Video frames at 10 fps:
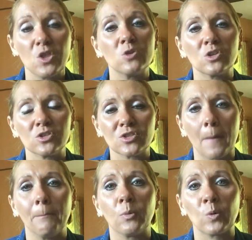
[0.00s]
Those are
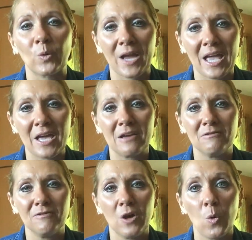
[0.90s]
some
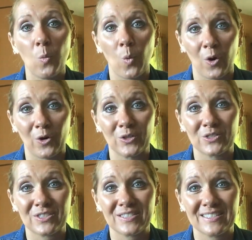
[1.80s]
brave
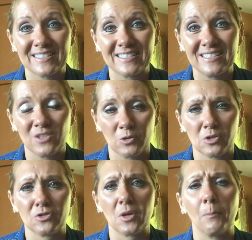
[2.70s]
words.
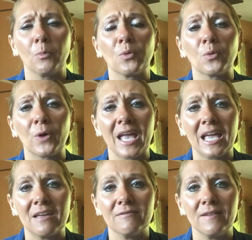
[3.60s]
Those are some
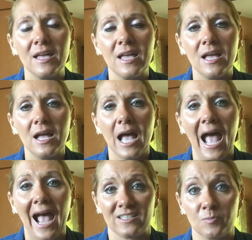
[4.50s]
brave
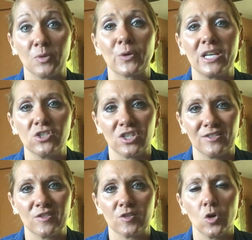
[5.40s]

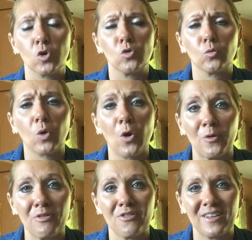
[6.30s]
aspirations.
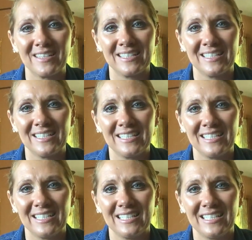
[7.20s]
Growth
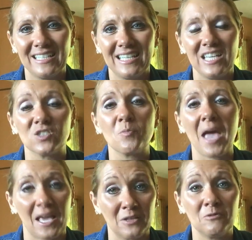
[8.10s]
is
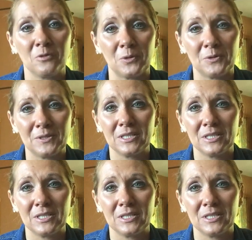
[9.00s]
painful